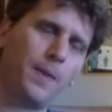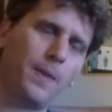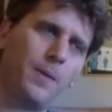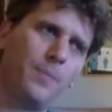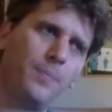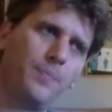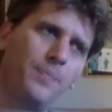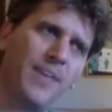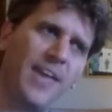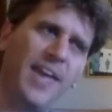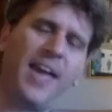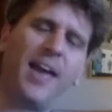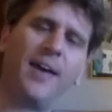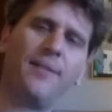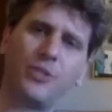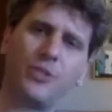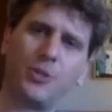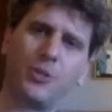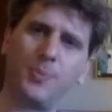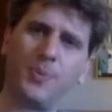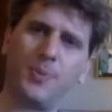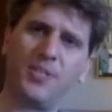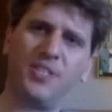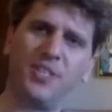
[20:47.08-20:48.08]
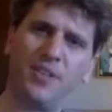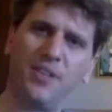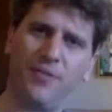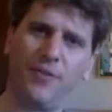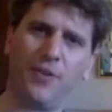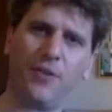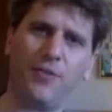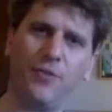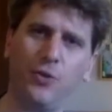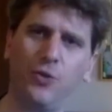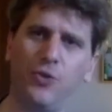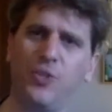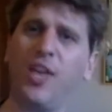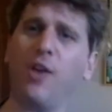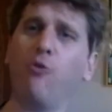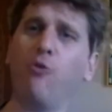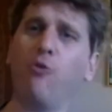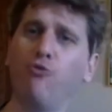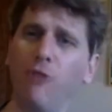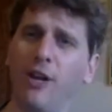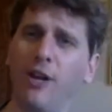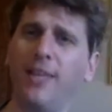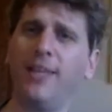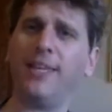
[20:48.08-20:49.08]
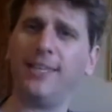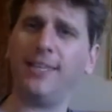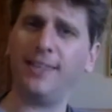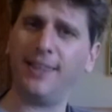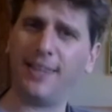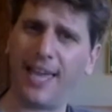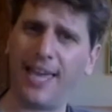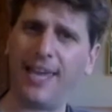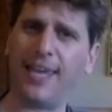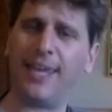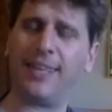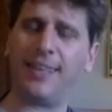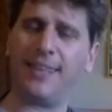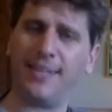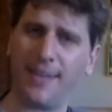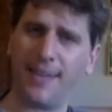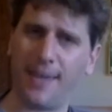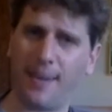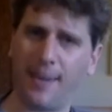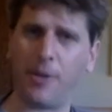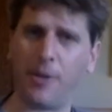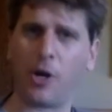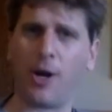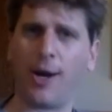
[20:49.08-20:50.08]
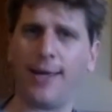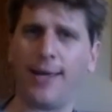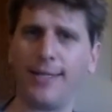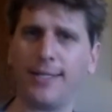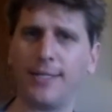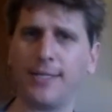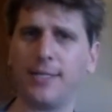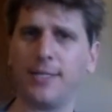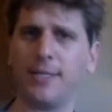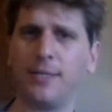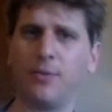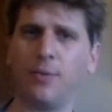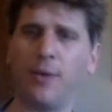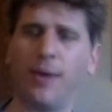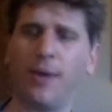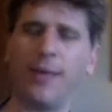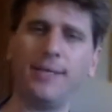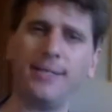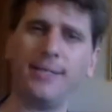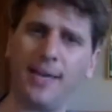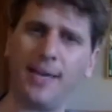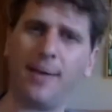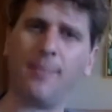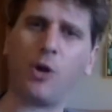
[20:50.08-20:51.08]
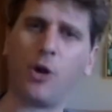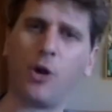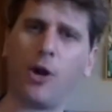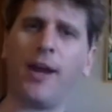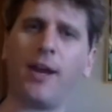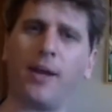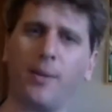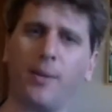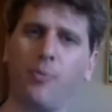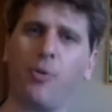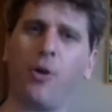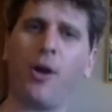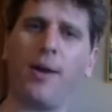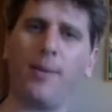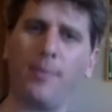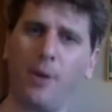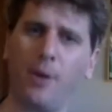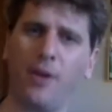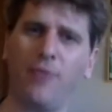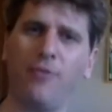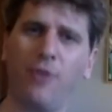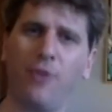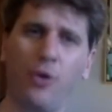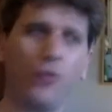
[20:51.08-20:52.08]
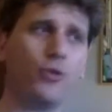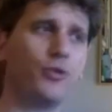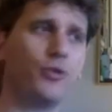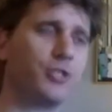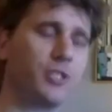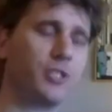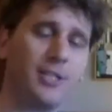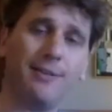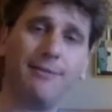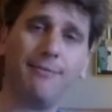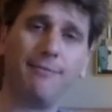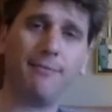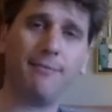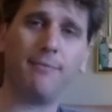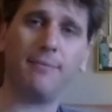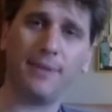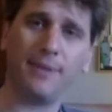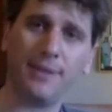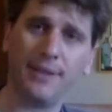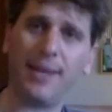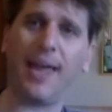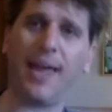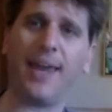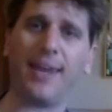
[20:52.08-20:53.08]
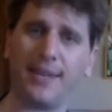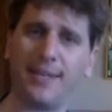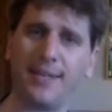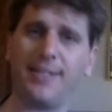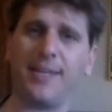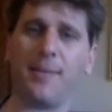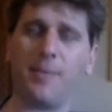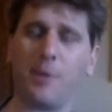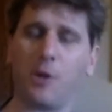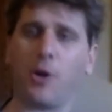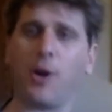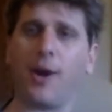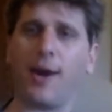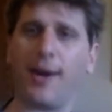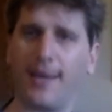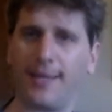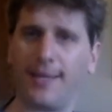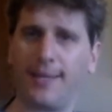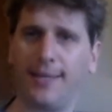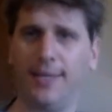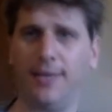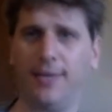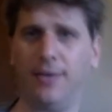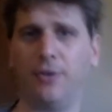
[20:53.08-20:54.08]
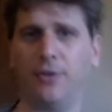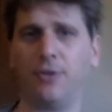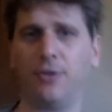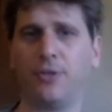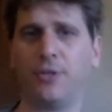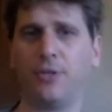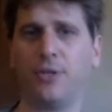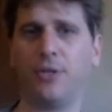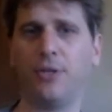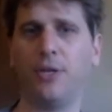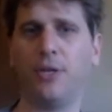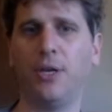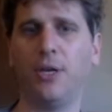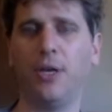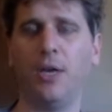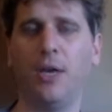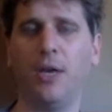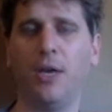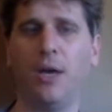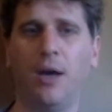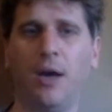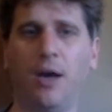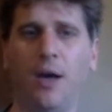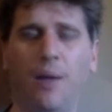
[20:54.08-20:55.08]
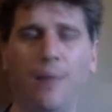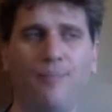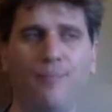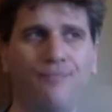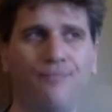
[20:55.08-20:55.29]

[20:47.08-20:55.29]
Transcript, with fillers: they have specific views. They really like the Democrats, right? Democratic primary voters like Democratic leaders. Mm-hmm. Um,